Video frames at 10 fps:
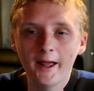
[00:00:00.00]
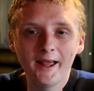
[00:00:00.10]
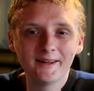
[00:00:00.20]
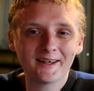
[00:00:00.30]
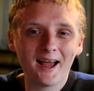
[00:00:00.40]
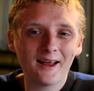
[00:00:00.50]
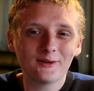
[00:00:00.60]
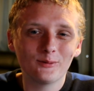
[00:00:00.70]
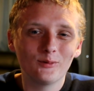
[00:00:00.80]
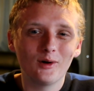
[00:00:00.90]
Hey the
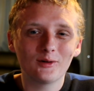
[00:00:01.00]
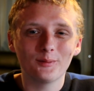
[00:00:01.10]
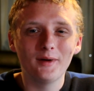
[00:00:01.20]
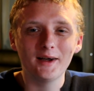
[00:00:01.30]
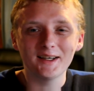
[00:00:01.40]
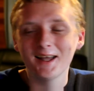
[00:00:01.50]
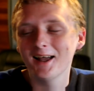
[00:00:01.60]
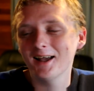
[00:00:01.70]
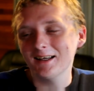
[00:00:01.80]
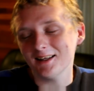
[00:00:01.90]
guys and welcome back.
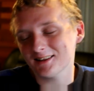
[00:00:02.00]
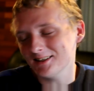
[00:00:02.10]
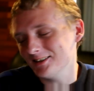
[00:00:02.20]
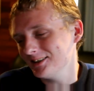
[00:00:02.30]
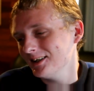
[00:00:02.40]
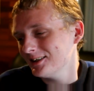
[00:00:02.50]
Got the